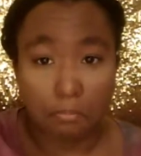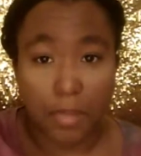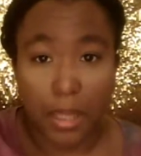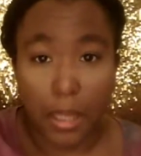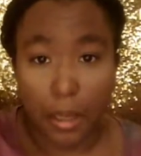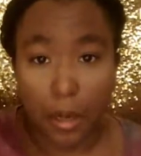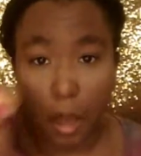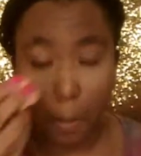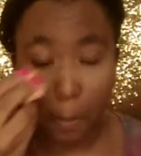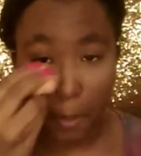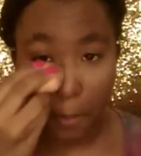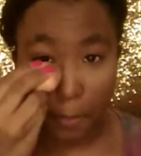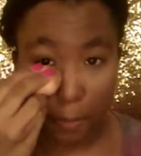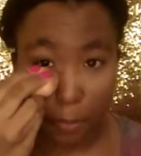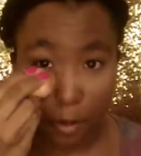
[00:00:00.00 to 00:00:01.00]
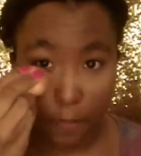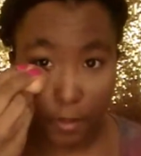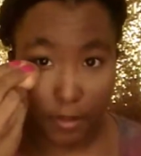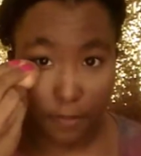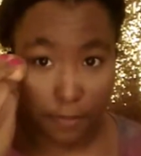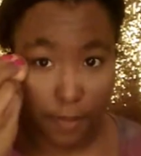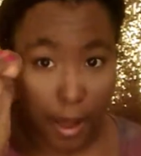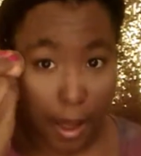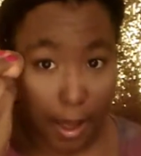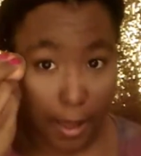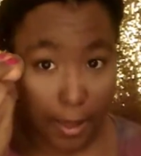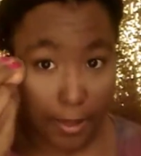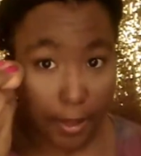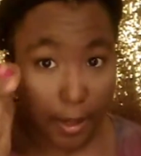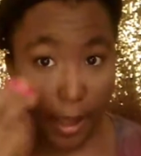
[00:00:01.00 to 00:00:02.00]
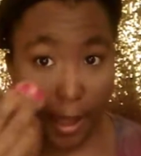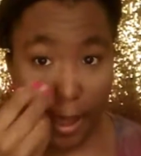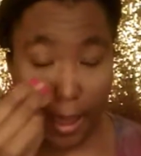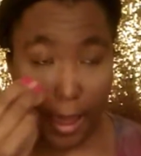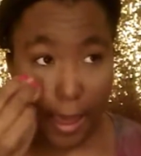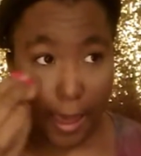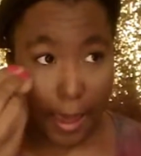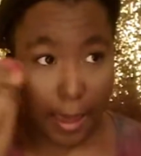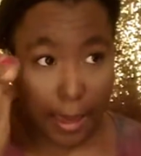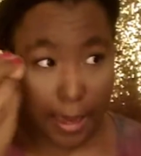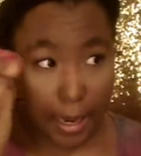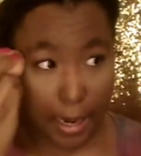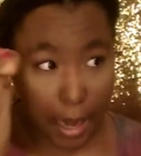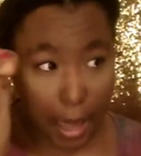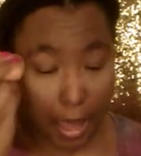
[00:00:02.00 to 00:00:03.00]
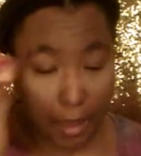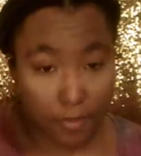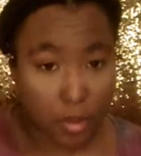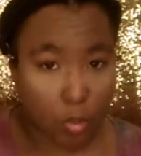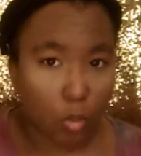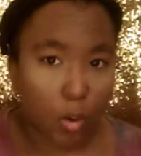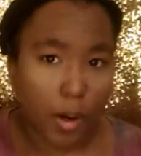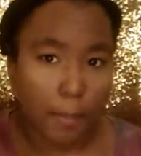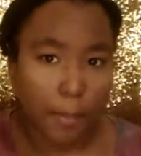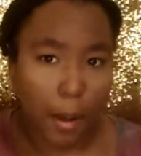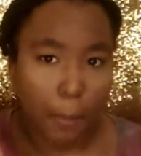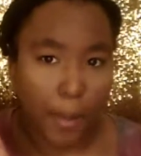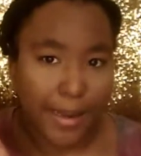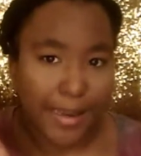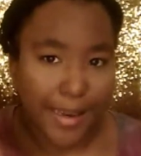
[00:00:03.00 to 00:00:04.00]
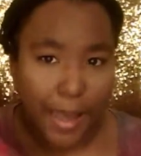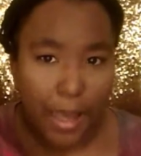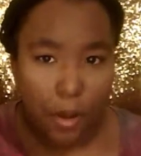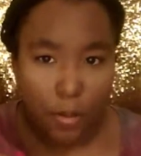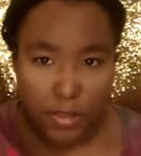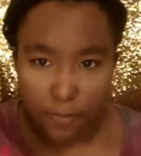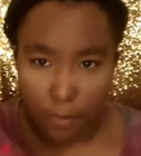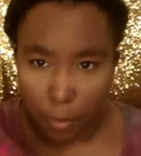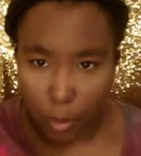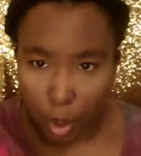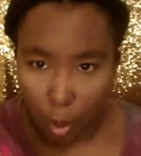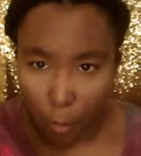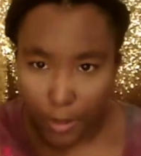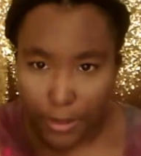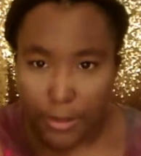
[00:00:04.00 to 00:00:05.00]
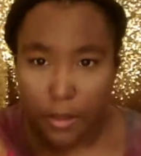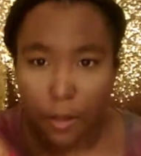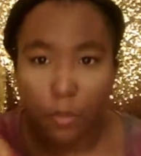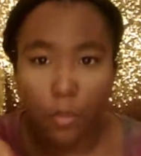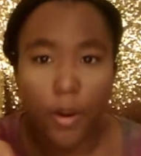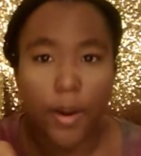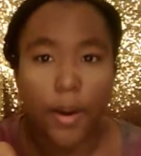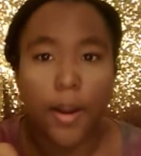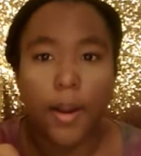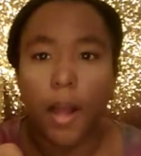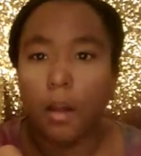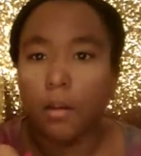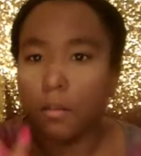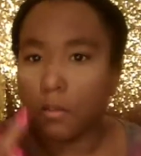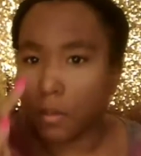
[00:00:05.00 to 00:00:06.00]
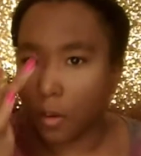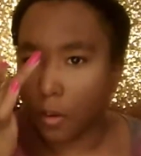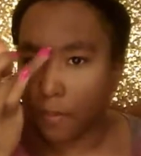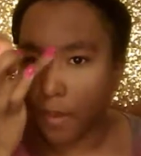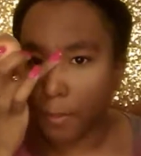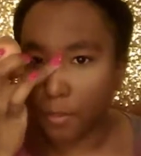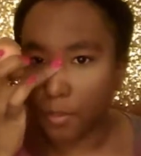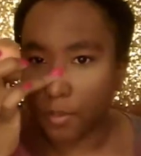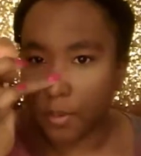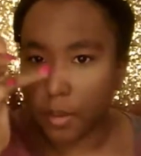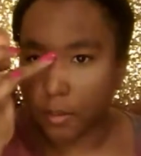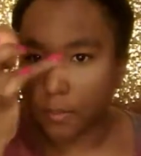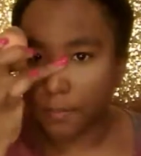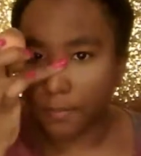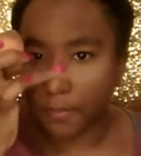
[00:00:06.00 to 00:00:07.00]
get up and be perfectly fine and not have to worry about my nails if I'm going somewhere. And I don't know if I put...